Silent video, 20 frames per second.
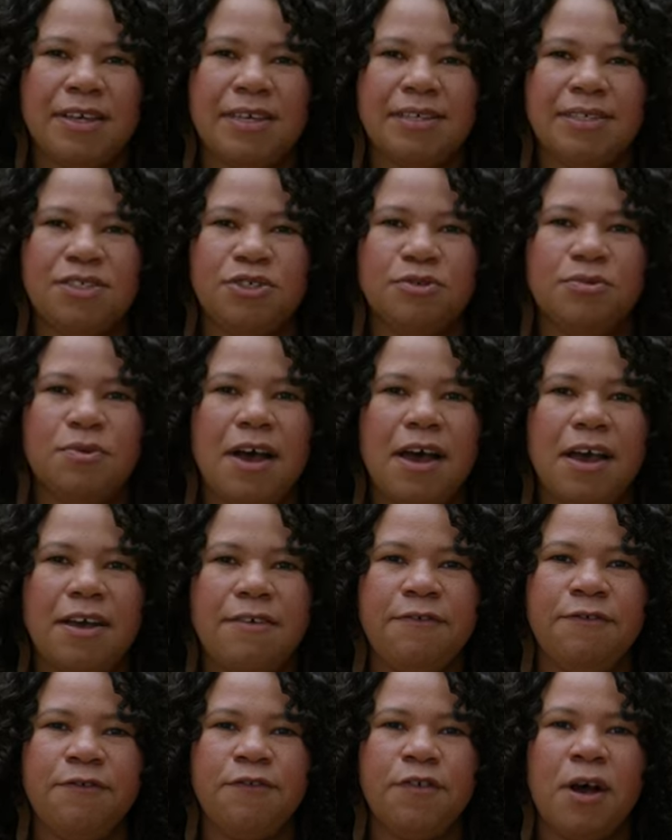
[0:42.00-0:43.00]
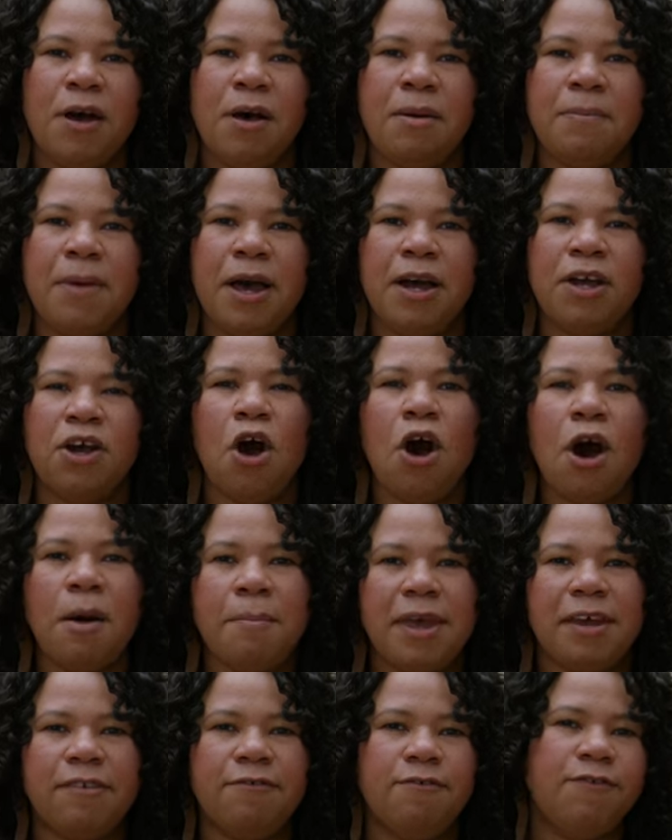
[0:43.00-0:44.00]
is derived from a
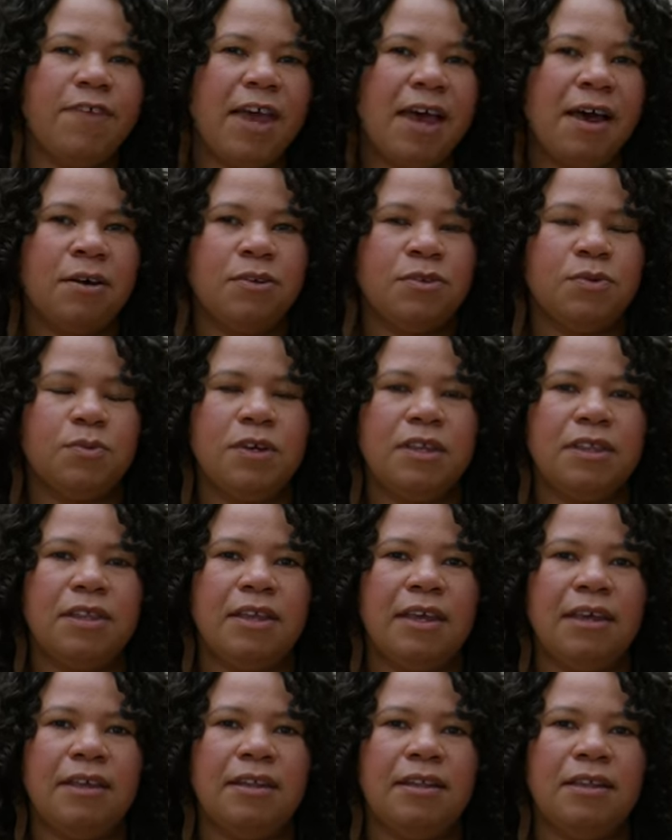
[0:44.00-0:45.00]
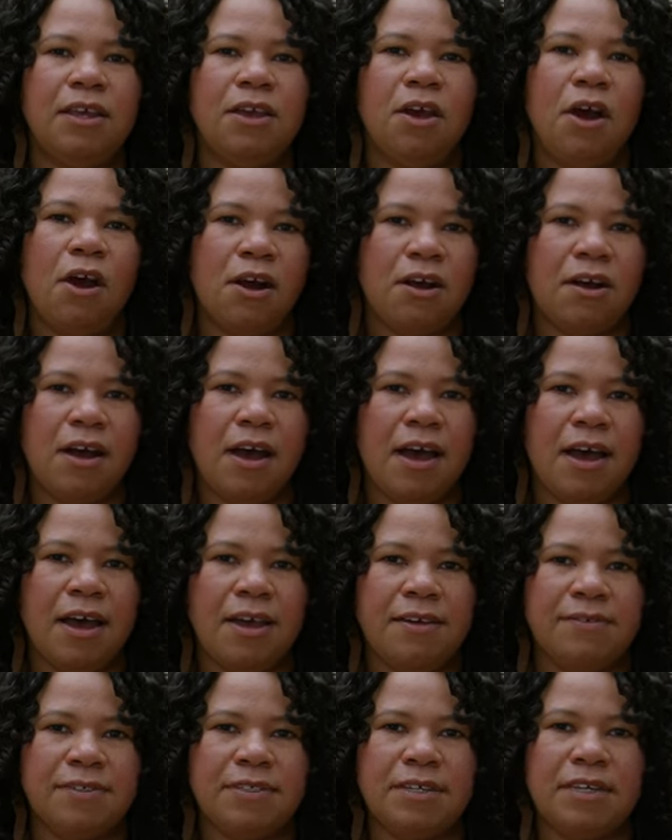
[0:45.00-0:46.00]
comment found within the
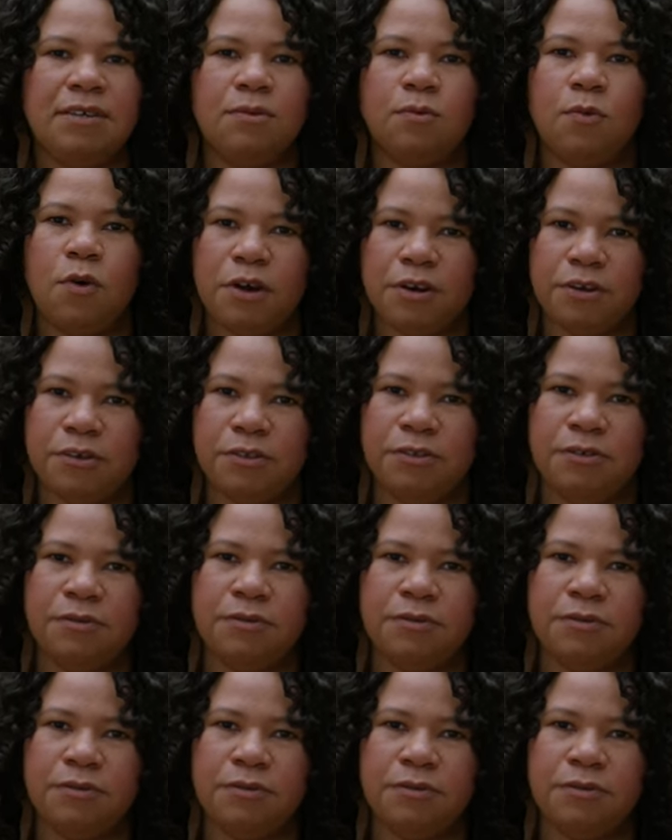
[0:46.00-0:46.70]
archives in Waterloo